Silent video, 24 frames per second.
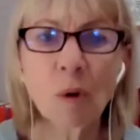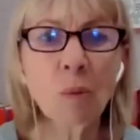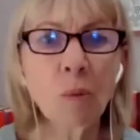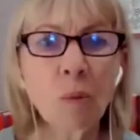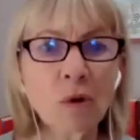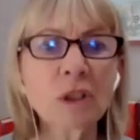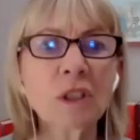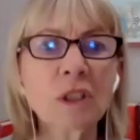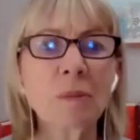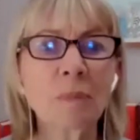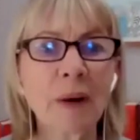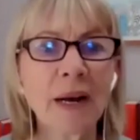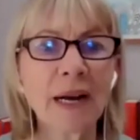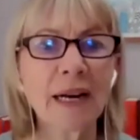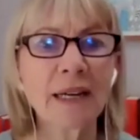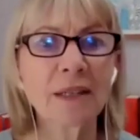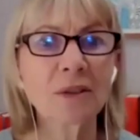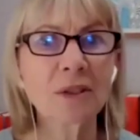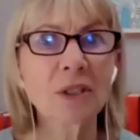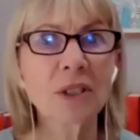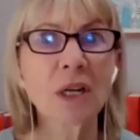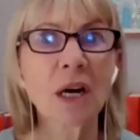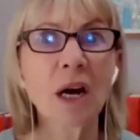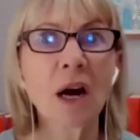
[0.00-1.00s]
what
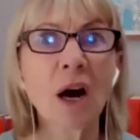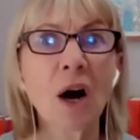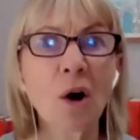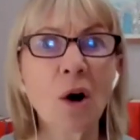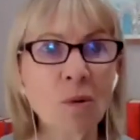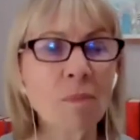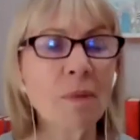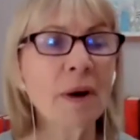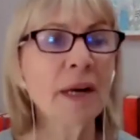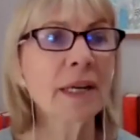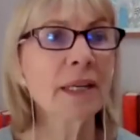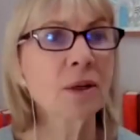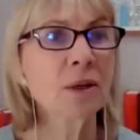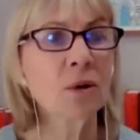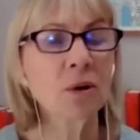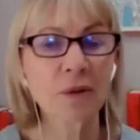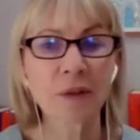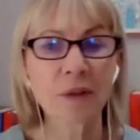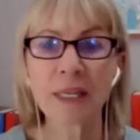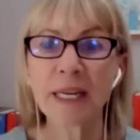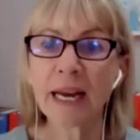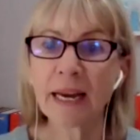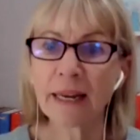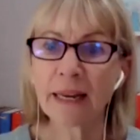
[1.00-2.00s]
about, oh my God,
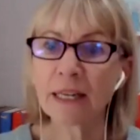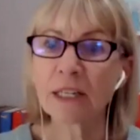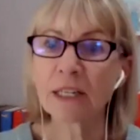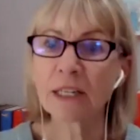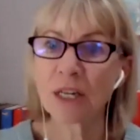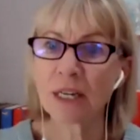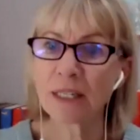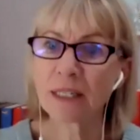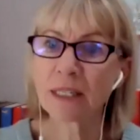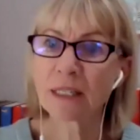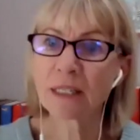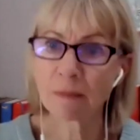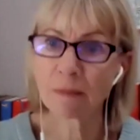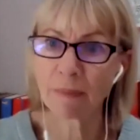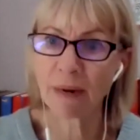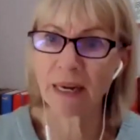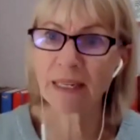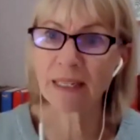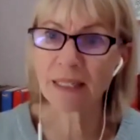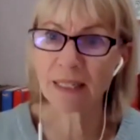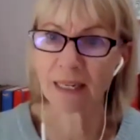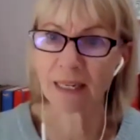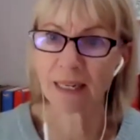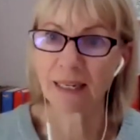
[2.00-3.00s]
the NHS is
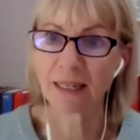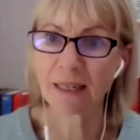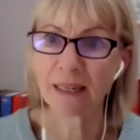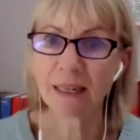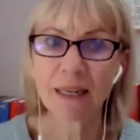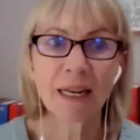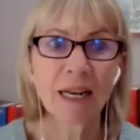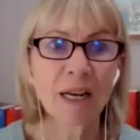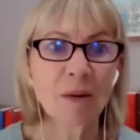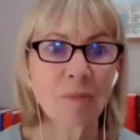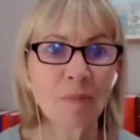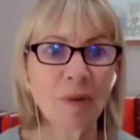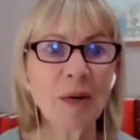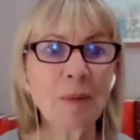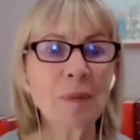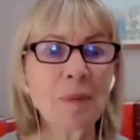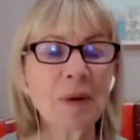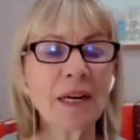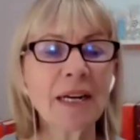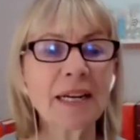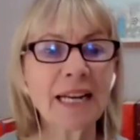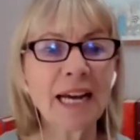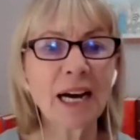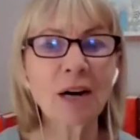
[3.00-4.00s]
amazing.
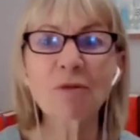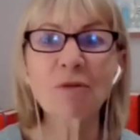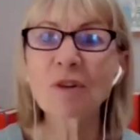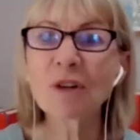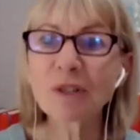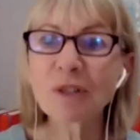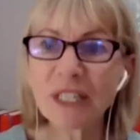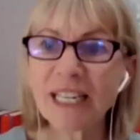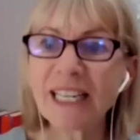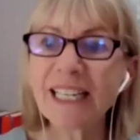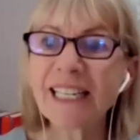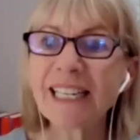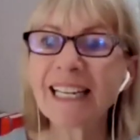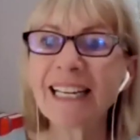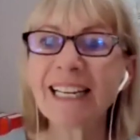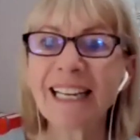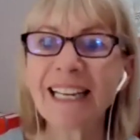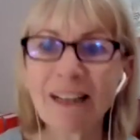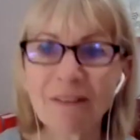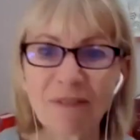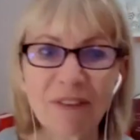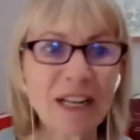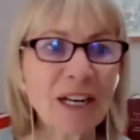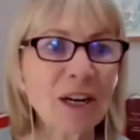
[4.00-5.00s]
People are now routinely
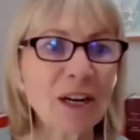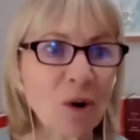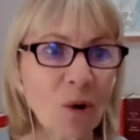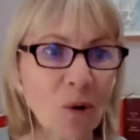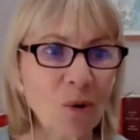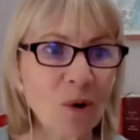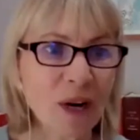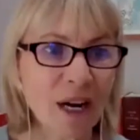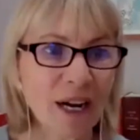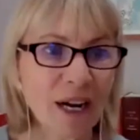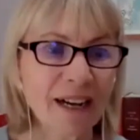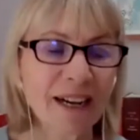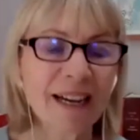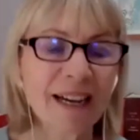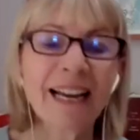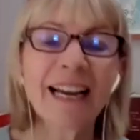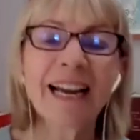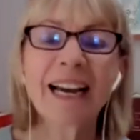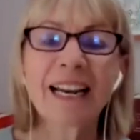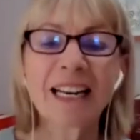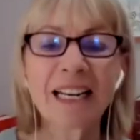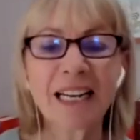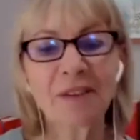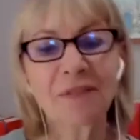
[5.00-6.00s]
living longer
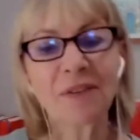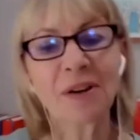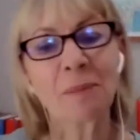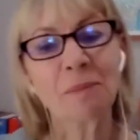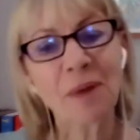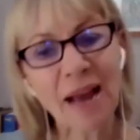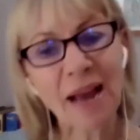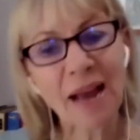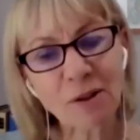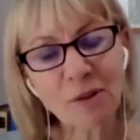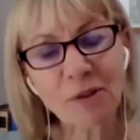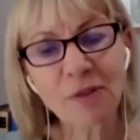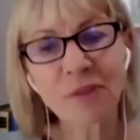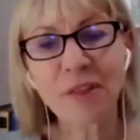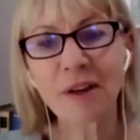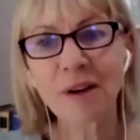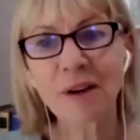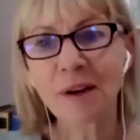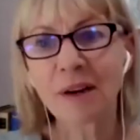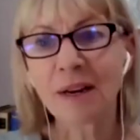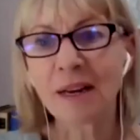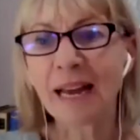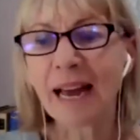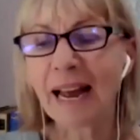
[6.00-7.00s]
and living
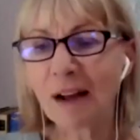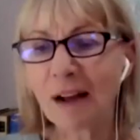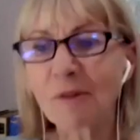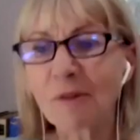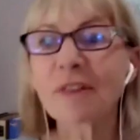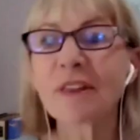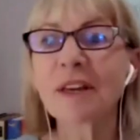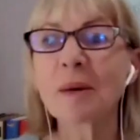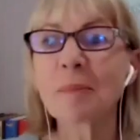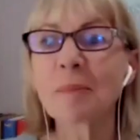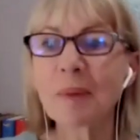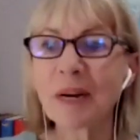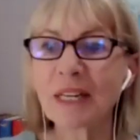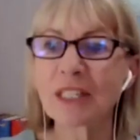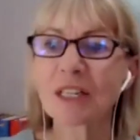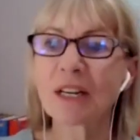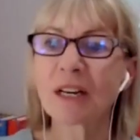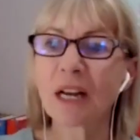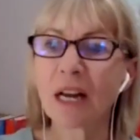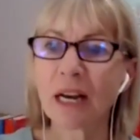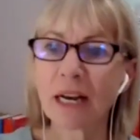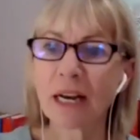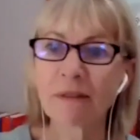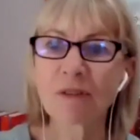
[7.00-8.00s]
healthier, healthier, better
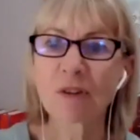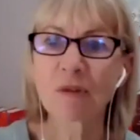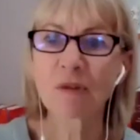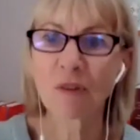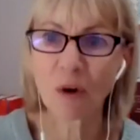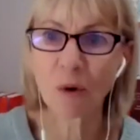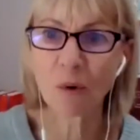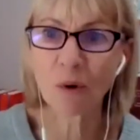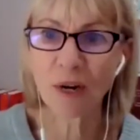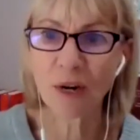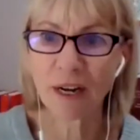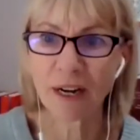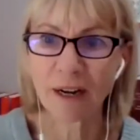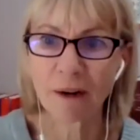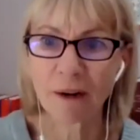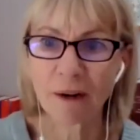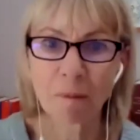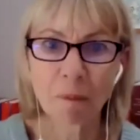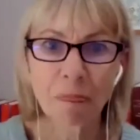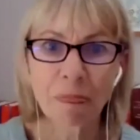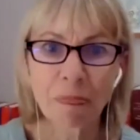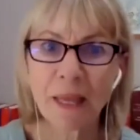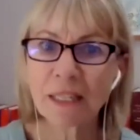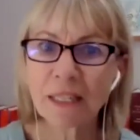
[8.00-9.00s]
lives for longer.
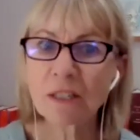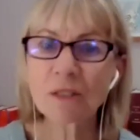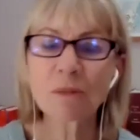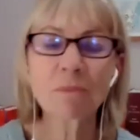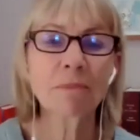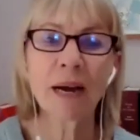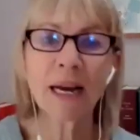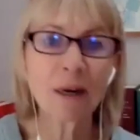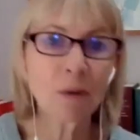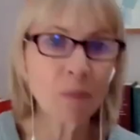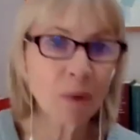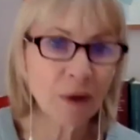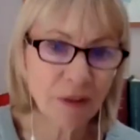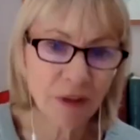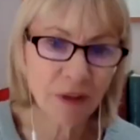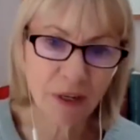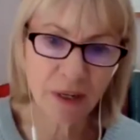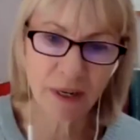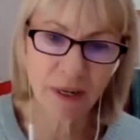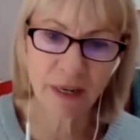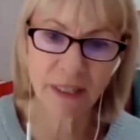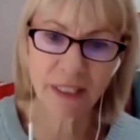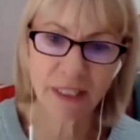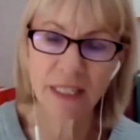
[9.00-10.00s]
Doesn't matter whether you're
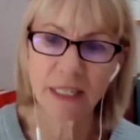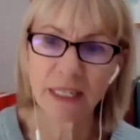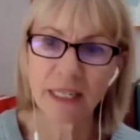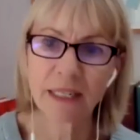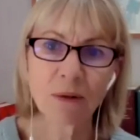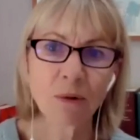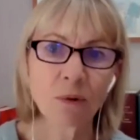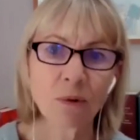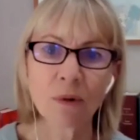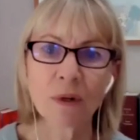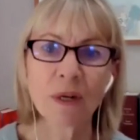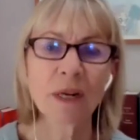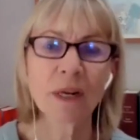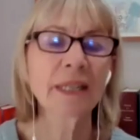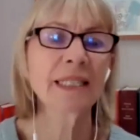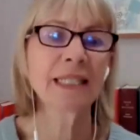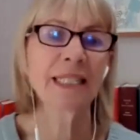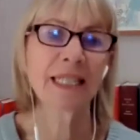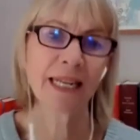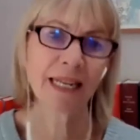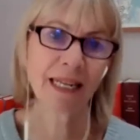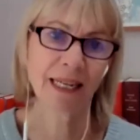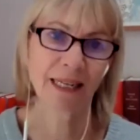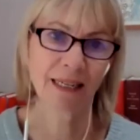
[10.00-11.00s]
90 or
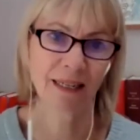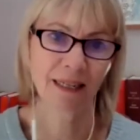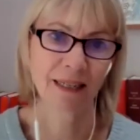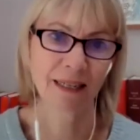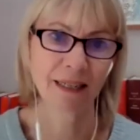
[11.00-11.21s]
19.